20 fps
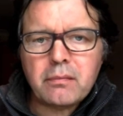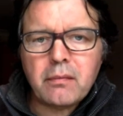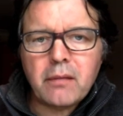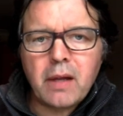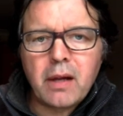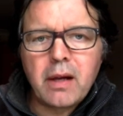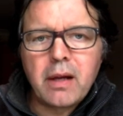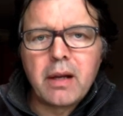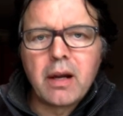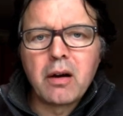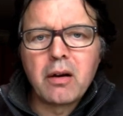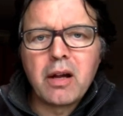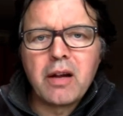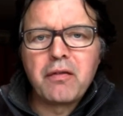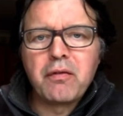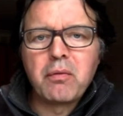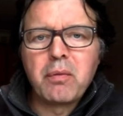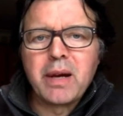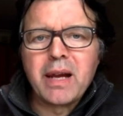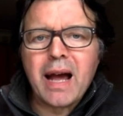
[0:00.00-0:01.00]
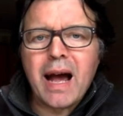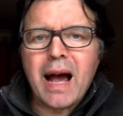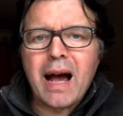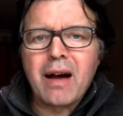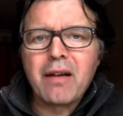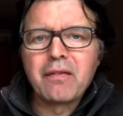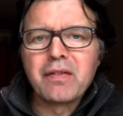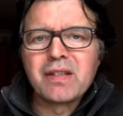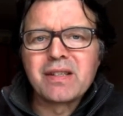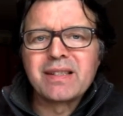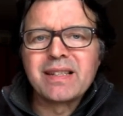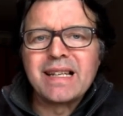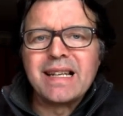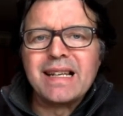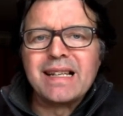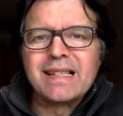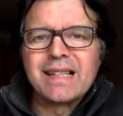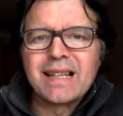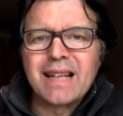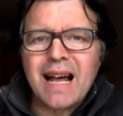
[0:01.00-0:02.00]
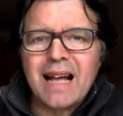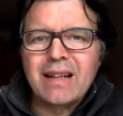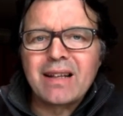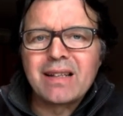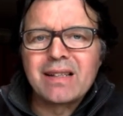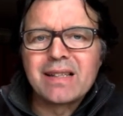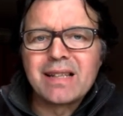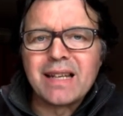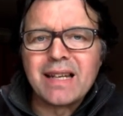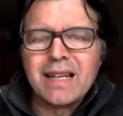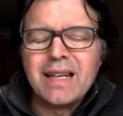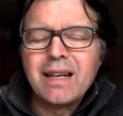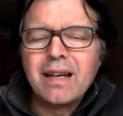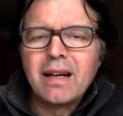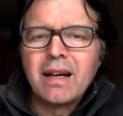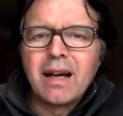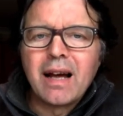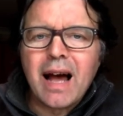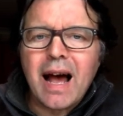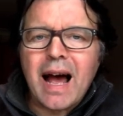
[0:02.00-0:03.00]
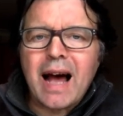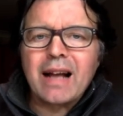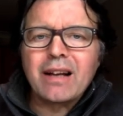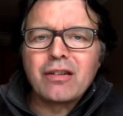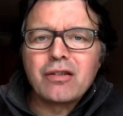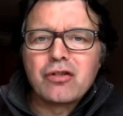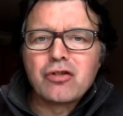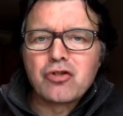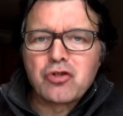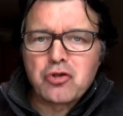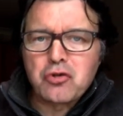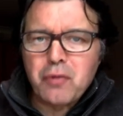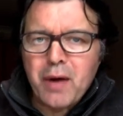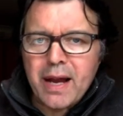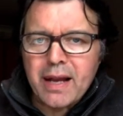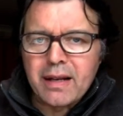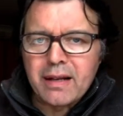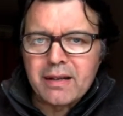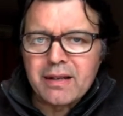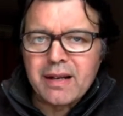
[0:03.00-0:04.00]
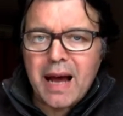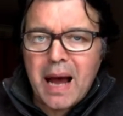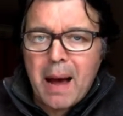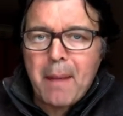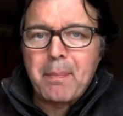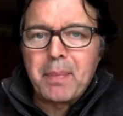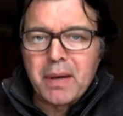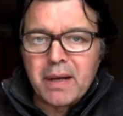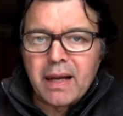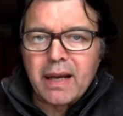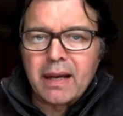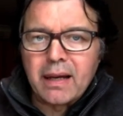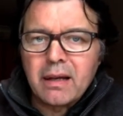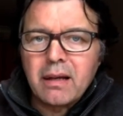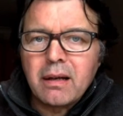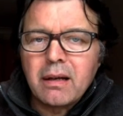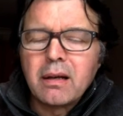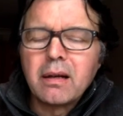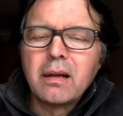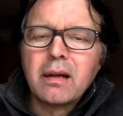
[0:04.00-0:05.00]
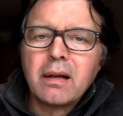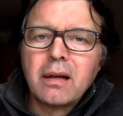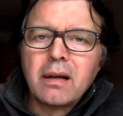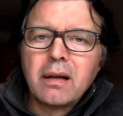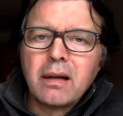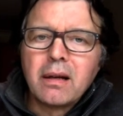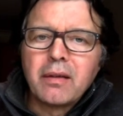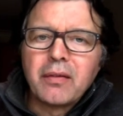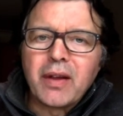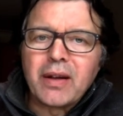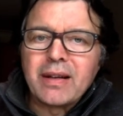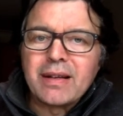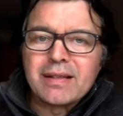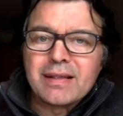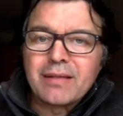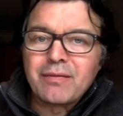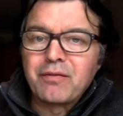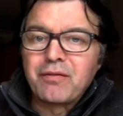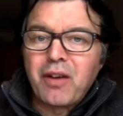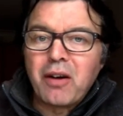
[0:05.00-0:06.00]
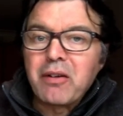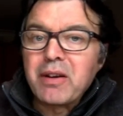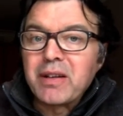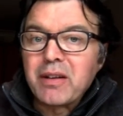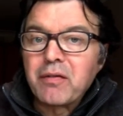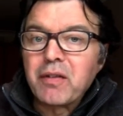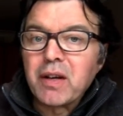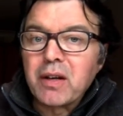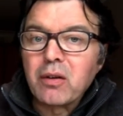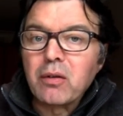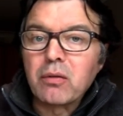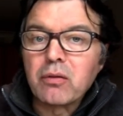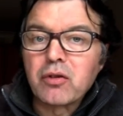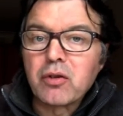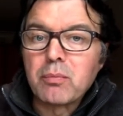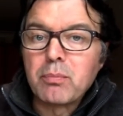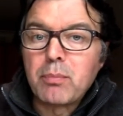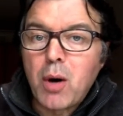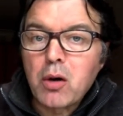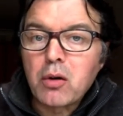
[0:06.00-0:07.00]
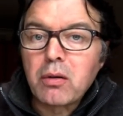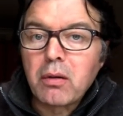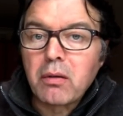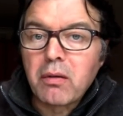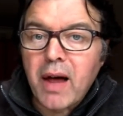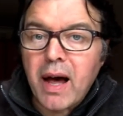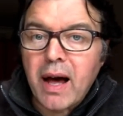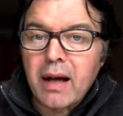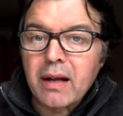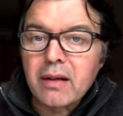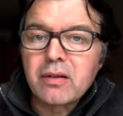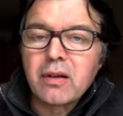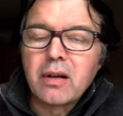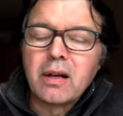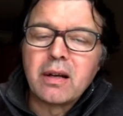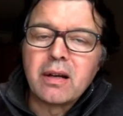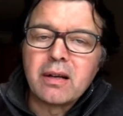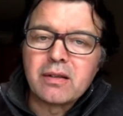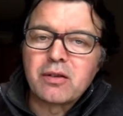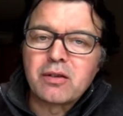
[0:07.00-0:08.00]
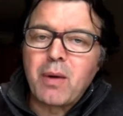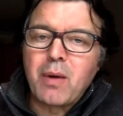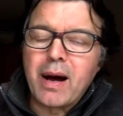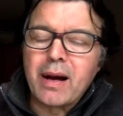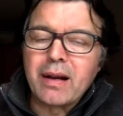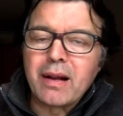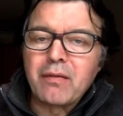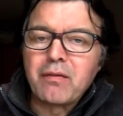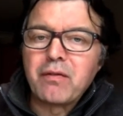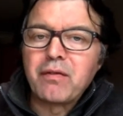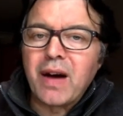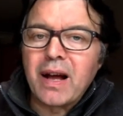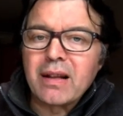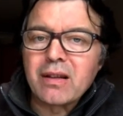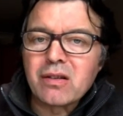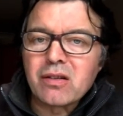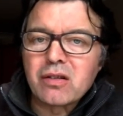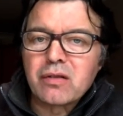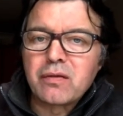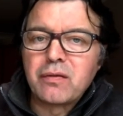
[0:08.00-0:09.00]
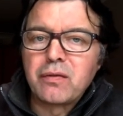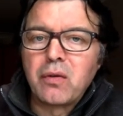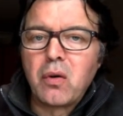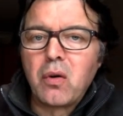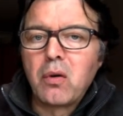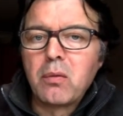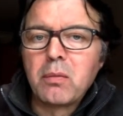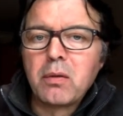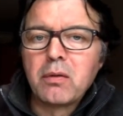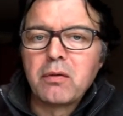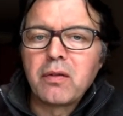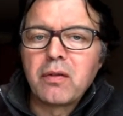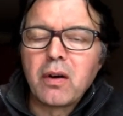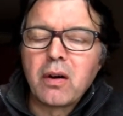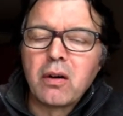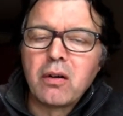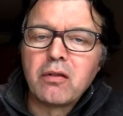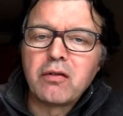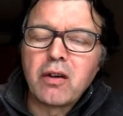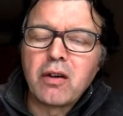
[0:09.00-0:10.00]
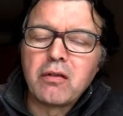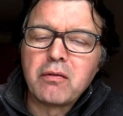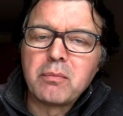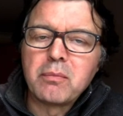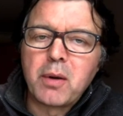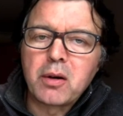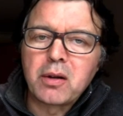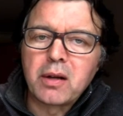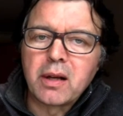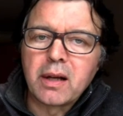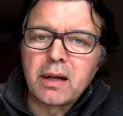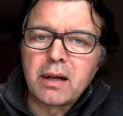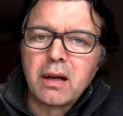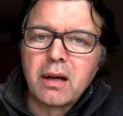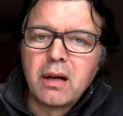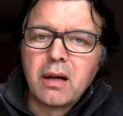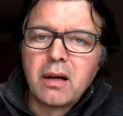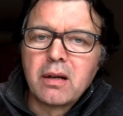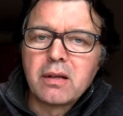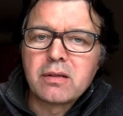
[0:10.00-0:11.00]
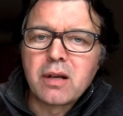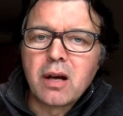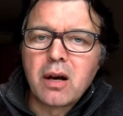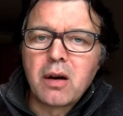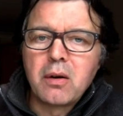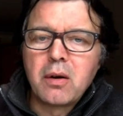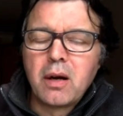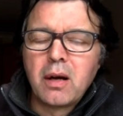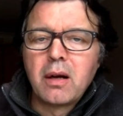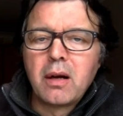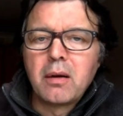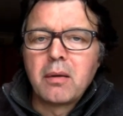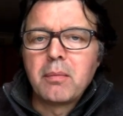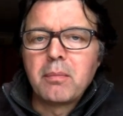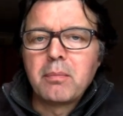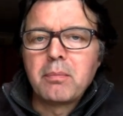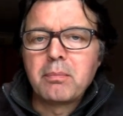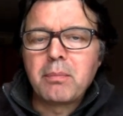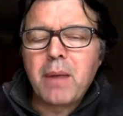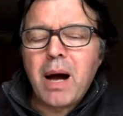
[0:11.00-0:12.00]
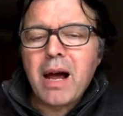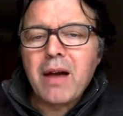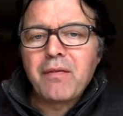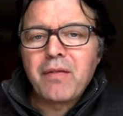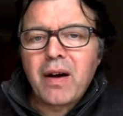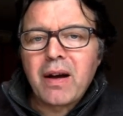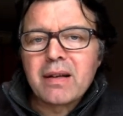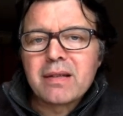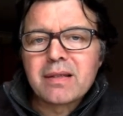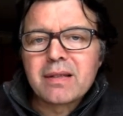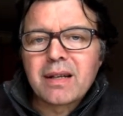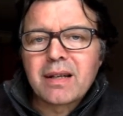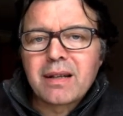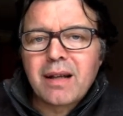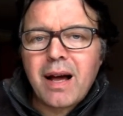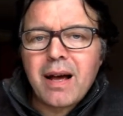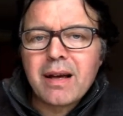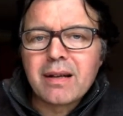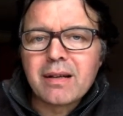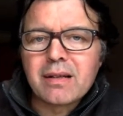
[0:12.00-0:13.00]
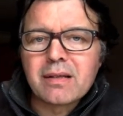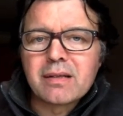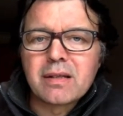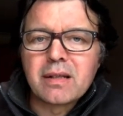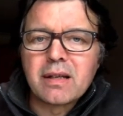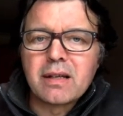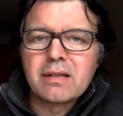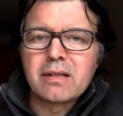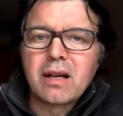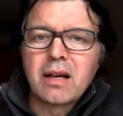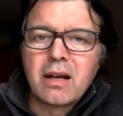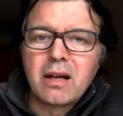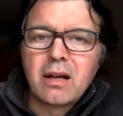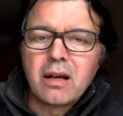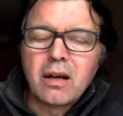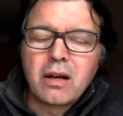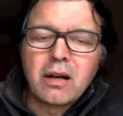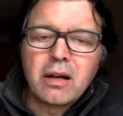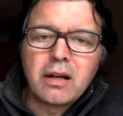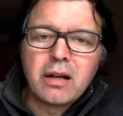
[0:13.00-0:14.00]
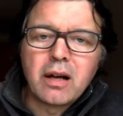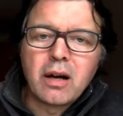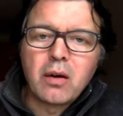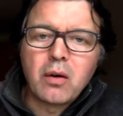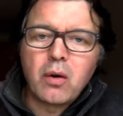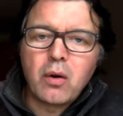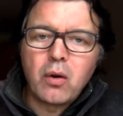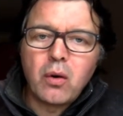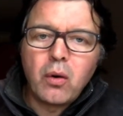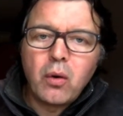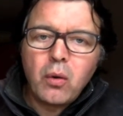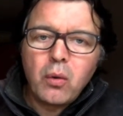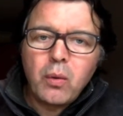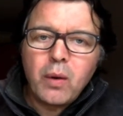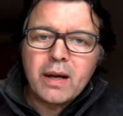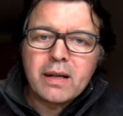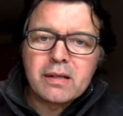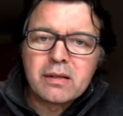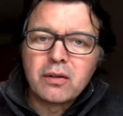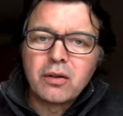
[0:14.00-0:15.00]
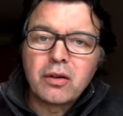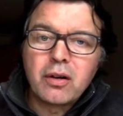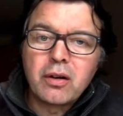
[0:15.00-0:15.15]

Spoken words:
if we have seasonality and trend happening, then it's very difficult to model that. It's quite an advanced form of modeling. So my advice to clients is, always look at